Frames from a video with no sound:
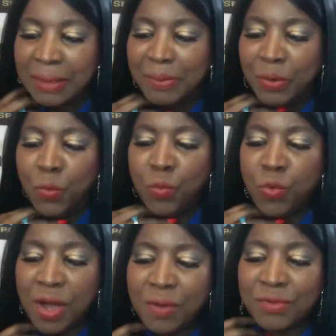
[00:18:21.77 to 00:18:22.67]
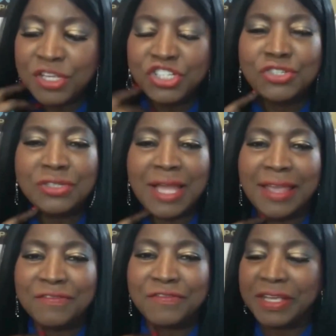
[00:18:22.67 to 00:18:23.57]
But what would you
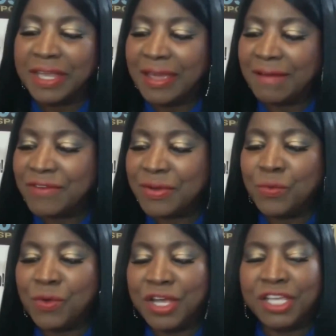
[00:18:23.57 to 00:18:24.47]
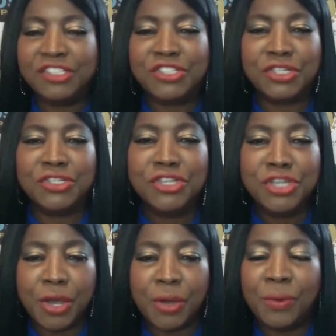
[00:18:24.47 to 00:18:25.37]
like for everyone to
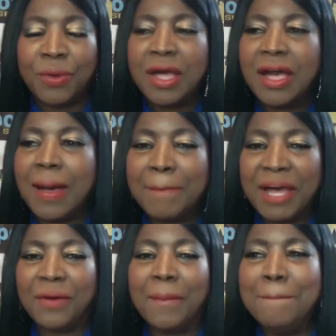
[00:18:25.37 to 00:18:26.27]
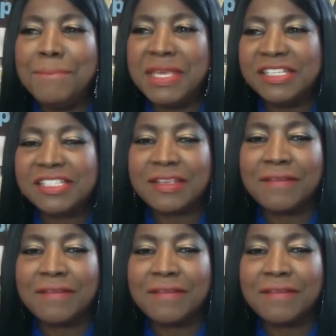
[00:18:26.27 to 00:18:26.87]
know about Ms.